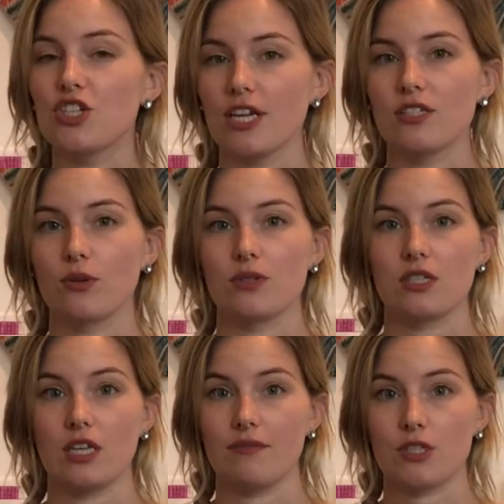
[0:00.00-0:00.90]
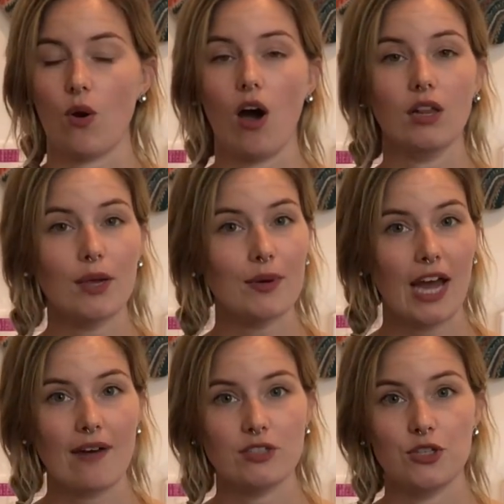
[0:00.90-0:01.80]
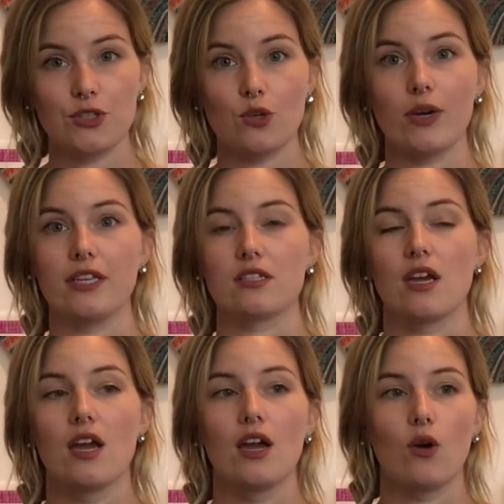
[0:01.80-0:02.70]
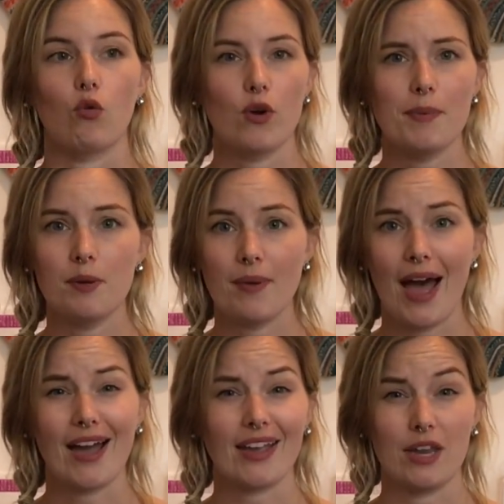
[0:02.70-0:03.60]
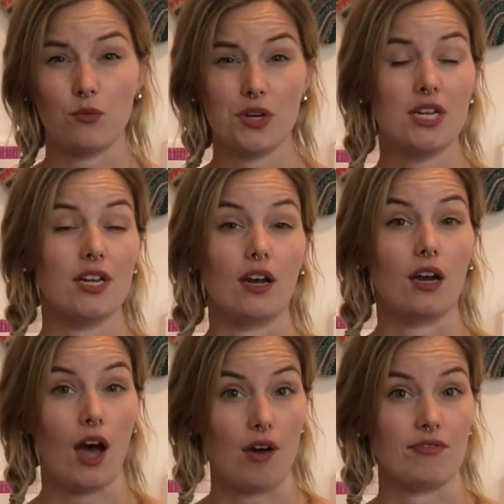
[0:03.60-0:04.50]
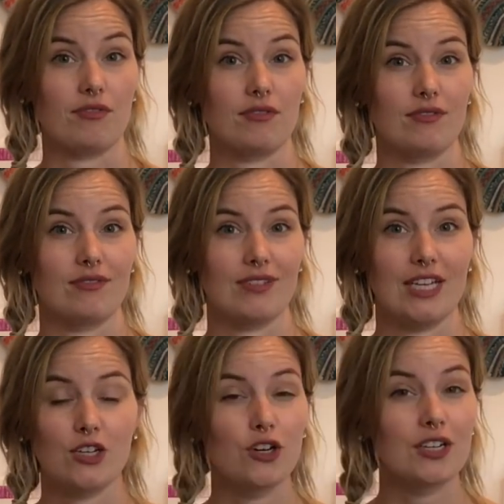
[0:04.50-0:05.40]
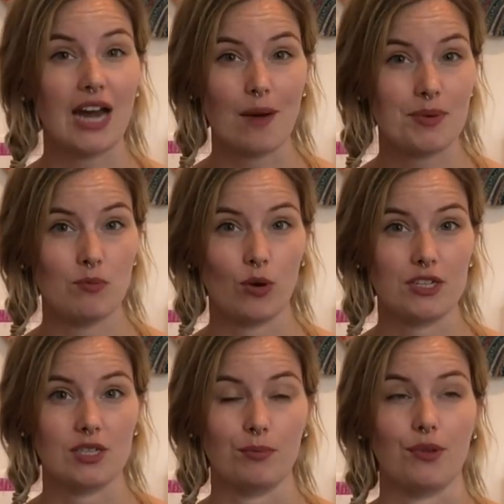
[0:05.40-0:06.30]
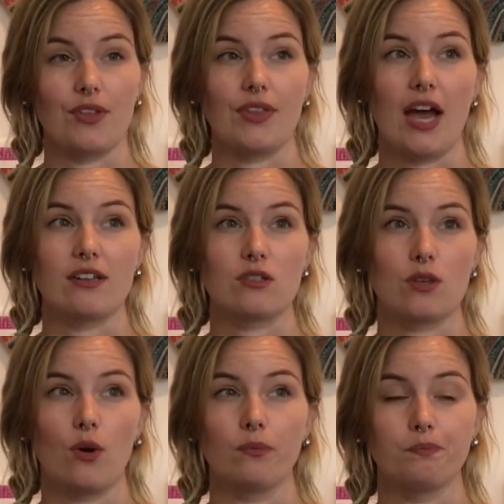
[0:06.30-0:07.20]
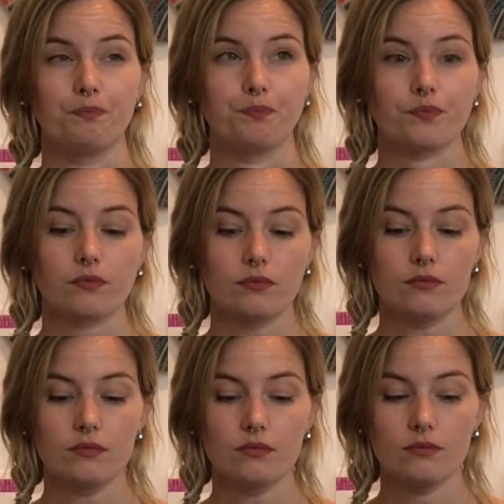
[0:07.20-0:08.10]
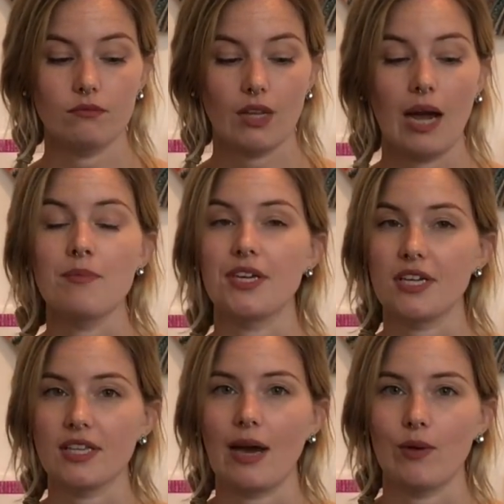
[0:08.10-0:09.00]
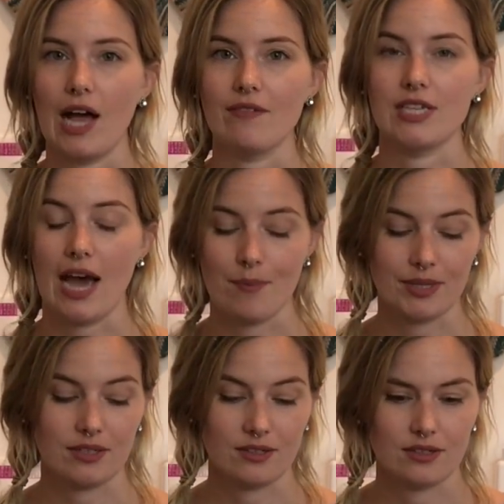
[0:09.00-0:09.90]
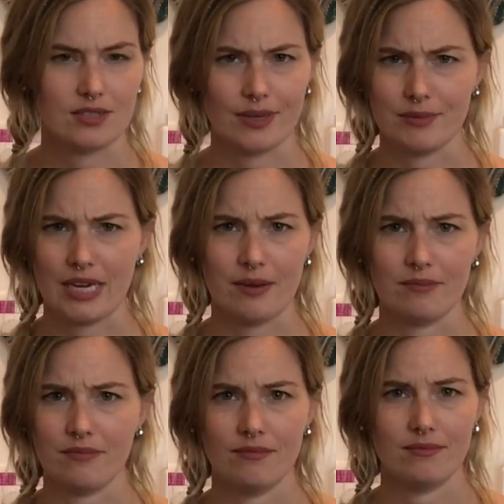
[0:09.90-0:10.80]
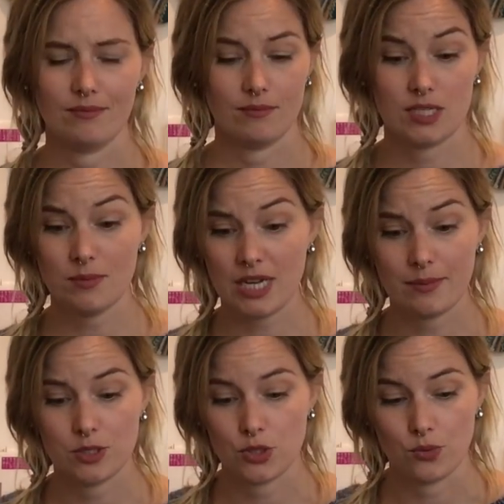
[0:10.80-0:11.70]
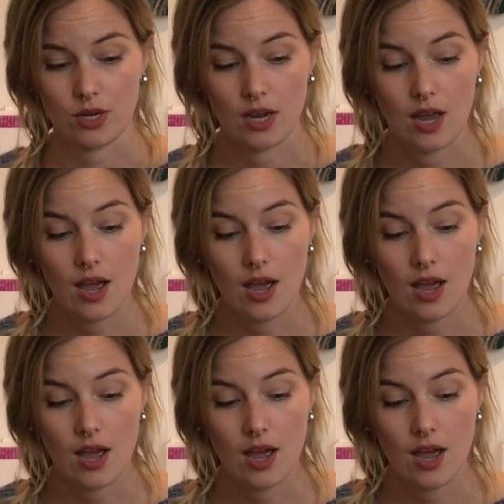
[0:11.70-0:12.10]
just those sleeves. So all I would have to do is rip it back and re-knit a cuff. It could not be more simple than that. So I'm thinking that will have to happen sometime soon.